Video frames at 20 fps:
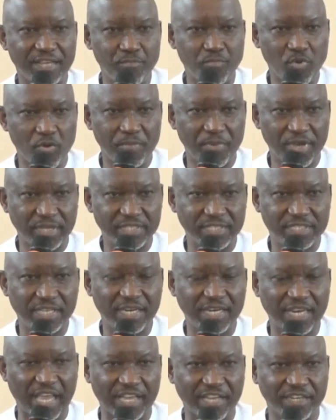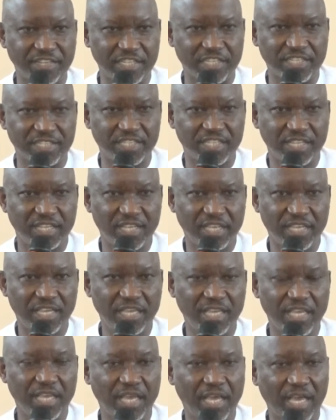the moment like
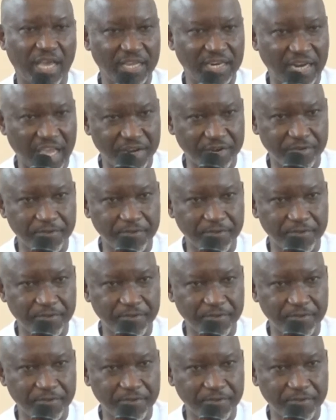this, and I